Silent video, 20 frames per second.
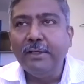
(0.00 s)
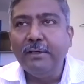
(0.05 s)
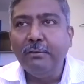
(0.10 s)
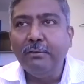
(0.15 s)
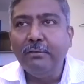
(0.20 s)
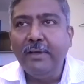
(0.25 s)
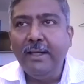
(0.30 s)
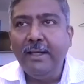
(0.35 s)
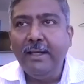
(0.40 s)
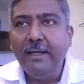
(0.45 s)
in a
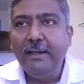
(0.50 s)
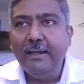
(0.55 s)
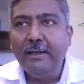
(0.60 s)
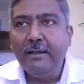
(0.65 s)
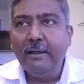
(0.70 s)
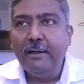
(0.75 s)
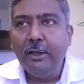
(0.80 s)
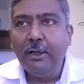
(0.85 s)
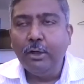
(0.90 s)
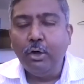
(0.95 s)
way
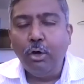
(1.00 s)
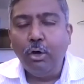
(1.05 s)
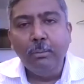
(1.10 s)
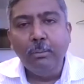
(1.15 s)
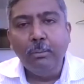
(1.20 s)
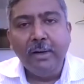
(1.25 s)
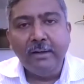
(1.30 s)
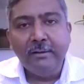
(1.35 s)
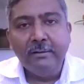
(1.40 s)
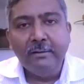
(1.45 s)
a call
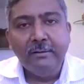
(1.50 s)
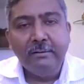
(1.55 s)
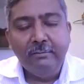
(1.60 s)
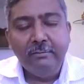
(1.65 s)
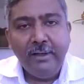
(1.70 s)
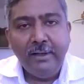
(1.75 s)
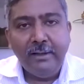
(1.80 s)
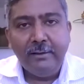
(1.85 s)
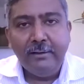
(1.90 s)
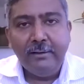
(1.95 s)
button
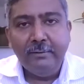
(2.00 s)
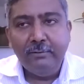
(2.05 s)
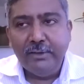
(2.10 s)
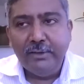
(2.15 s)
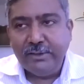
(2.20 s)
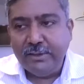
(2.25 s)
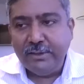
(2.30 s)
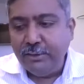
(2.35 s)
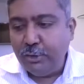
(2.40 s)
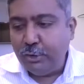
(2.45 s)
wherein
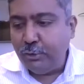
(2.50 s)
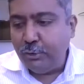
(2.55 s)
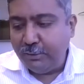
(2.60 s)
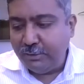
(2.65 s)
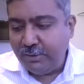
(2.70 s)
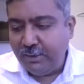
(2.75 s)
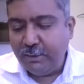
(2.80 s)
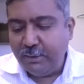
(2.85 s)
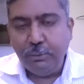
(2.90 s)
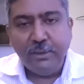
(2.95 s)
which
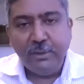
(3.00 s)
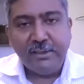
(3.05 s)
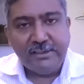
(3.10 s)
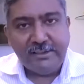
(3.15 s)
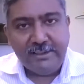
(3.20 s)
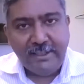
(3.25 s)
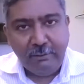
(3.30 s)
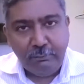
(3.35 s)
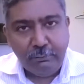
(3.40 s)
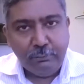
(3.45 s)
ensures that you are
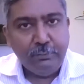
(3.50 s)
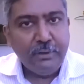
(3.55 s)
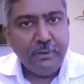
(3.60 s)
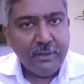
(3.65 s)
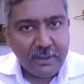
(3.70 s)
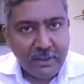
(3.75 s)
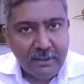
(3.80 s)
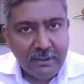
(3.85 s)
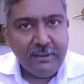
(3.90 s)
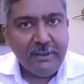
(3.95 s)
safe
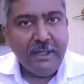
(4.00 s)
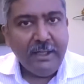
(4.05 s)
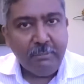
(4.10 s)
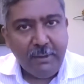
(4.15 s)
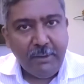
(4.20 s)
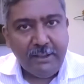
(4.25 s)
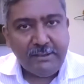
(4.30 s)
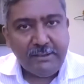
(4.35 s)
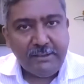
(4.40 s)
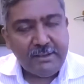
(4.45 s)
working in
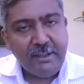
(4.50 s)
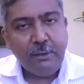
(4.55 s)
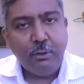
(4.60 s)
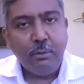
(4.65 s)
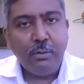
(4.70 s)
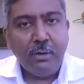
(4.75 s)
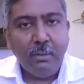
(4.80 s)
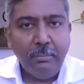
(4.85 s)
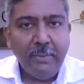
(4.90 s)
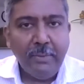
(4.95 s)
that place till
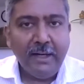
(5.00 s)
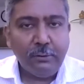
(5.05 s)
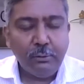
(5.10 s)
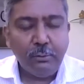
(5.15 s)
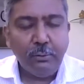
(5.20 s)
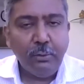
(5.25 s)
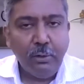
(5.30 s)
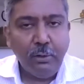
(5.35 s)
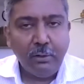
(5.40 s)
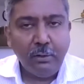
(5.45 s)
you come back
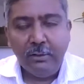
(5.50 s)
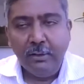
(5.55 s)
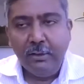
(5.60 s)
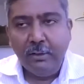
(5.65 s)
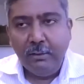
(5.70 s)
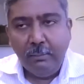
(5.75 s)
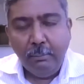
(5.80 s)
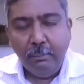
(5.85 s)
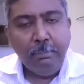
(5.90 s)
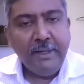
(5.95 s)
to your
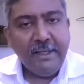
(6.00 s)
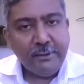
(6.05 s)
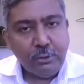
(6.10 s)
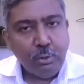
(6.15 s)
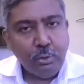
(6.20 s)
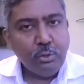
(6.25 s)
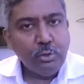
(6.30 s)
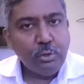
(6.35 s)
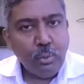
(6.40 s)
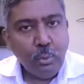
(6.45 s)
base
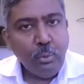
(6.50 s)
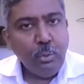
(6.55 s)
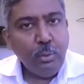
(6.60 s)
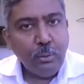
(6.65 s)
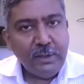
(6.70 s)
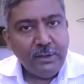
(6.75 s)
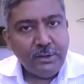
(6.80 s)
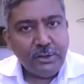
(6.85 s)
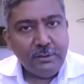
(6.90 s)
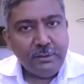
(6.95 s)
or zone
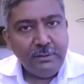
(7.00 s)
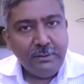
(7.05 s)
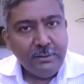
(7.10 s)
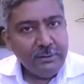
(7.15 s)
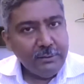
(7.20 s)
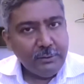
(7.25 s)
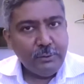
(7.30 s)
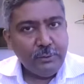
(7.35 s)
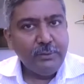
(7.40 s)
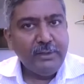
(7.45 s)
location.
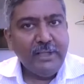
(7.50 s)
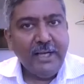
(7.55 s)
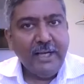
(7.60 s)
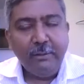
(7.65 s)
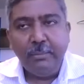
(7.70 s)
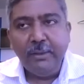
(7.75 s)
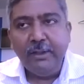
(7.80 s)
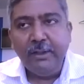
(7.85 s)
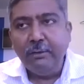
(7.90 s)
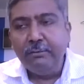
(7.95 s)
So
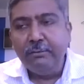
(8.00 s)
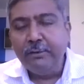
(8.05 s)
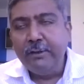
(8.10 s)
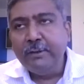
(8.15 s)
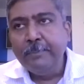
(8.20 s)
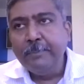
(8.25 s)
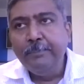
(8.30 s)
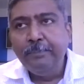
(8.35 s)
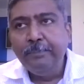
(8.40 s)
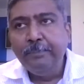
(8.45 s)
that bit of it.
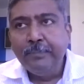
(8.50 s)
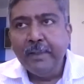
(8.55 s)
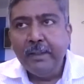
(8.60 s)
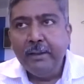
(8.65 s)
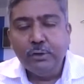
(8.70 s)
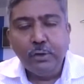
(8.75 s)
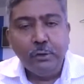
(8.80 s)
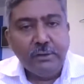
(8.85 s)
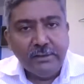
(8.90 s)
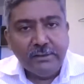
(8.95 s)

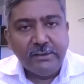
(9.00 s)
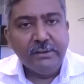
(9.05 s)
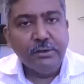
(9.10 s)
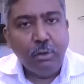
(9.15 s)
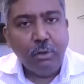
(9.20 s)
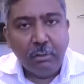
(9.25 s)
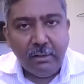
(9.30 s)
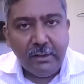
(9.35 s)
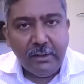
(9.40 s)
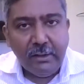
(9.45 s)
So this is
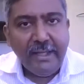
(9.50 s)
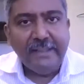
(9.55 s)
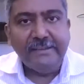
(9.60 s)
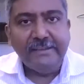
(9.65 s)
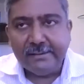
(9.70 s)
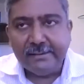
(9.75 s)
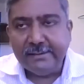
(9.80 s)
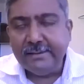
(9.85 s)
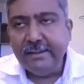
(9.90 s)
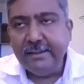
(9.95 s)
already
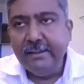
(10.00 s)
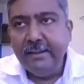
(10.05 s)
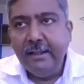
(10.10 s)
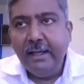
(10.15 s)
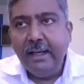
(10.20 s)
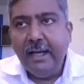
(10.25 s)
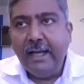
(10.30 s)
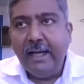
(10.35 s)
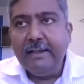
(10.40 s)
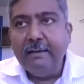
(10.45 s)
exists.
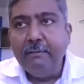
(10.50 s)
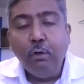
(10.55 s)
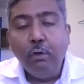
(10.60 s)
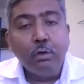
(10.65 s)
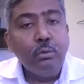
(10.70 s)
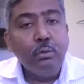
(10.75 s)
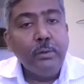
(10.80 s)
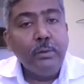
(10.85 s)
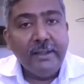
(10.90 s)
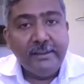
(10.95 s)
I think
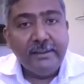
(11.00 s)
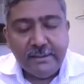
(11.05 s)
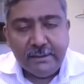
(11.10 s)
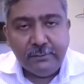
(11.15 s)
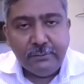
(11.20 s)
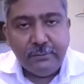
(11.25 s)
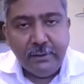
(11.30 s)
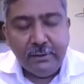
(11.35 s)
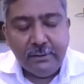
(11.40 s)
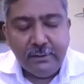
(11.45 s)
what could
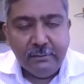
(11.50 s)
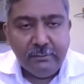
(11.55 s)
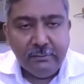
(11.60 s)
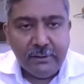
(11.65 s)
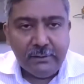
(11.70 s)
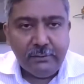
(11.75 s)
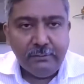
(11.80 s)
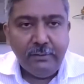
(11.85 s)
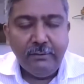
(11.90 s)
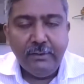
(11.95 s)
exist further,
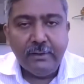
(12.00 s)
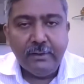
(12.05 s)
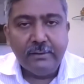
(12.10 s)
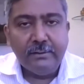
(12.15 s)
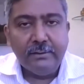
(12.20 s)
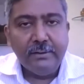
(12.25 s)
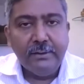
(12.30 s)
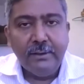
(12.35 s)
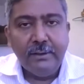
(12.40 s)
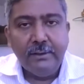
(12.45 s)
which we
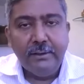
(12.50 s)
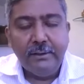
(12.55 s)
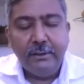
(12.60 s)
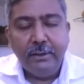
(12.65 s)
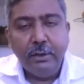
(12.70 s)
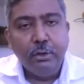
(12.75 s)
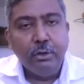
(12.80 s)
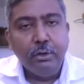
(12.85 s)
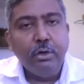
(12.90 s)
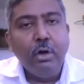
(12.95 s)

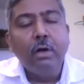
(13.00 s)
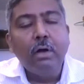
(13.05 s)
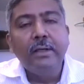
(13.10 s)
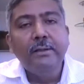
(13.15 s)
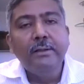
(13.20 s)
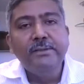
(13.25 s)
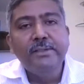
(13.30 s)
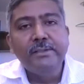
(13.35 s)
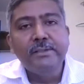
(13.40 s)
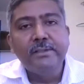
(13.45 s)
were
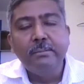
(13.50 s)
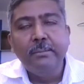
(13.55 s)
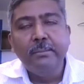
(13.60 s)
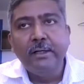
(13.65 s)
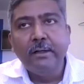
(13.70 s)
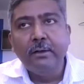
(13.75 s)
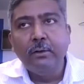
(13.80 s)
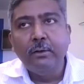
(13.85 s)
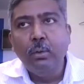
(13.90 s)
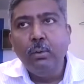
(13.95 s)
talking just a
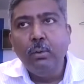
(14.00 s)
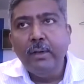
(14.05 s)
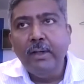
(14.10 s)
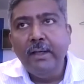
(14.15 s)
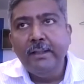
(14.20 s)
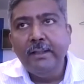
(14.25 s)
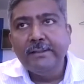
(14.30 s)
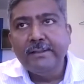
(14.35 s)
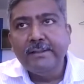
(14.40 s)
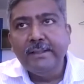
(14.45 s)
minute ago,
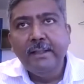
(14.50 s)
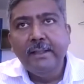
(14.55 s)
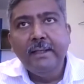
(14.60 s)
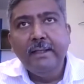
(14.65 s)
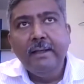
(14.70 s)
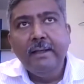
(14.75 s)
is